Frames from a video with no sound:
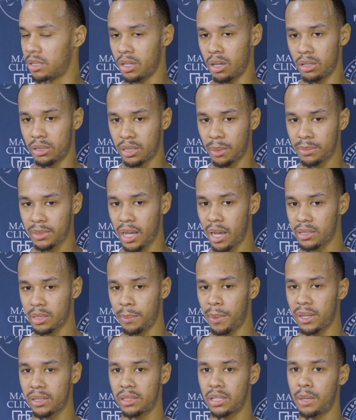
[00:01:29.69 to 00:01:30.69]
You know, sometimes the
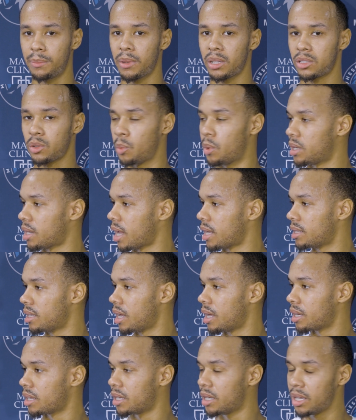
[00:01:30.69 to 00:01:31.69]
best team doesn't win that
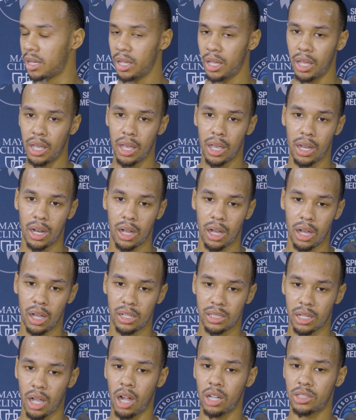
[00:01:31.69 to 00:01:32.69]
day. And
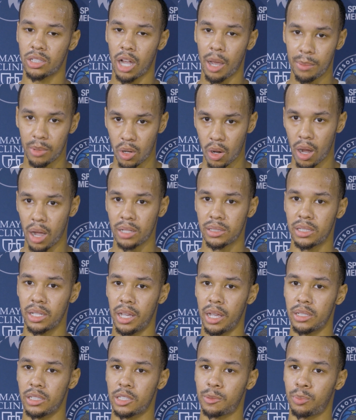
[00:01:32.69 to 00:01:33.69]
it's our job to go out
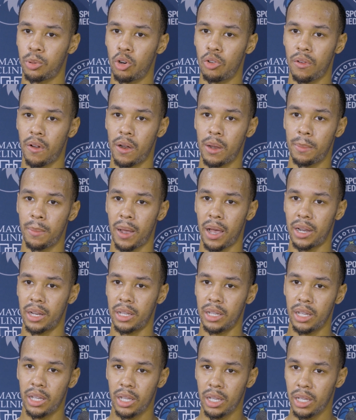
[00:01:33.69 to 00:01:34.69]
there and just prove
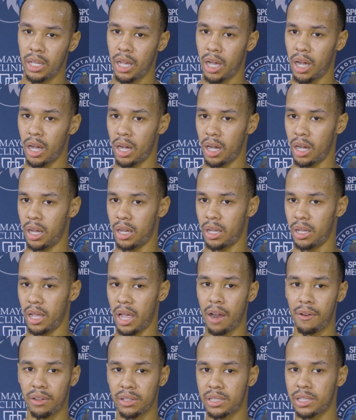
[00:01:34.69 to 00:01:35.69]
everybody
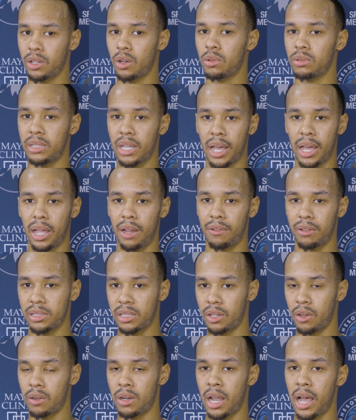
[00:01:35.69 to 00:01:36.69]
every single day, every
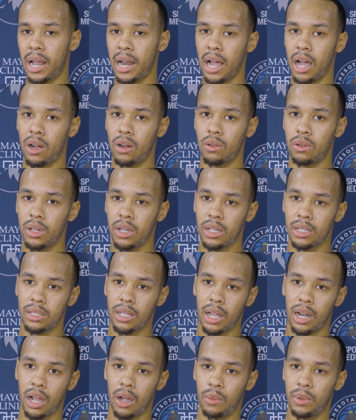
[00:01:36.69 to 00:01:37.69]
single night out,
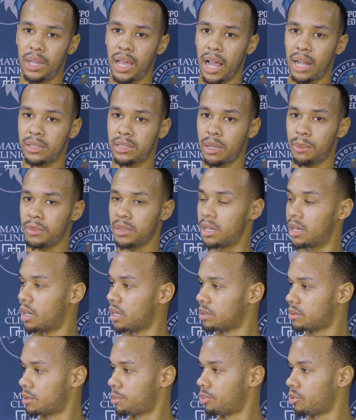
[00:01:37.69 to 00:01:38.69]
that we got something
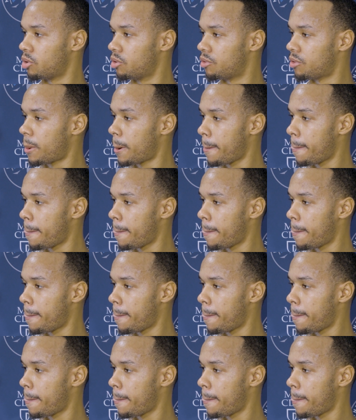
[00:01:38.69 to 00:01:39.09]
to prove.